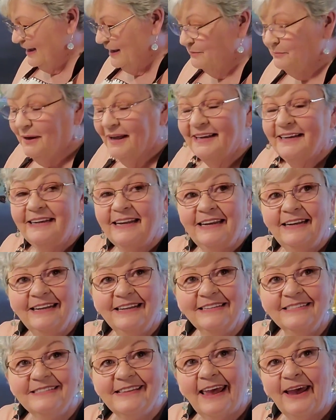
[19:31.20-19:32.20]
I might need
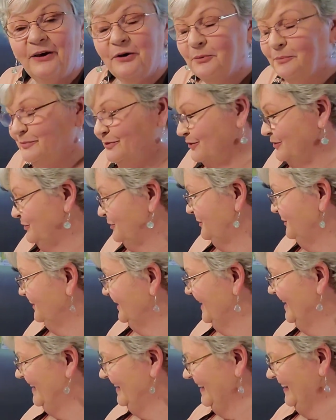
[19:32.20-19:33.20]
his help to do
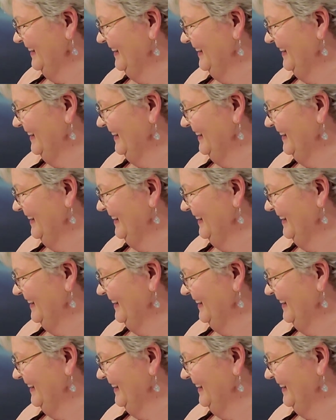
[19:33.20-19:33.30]
it.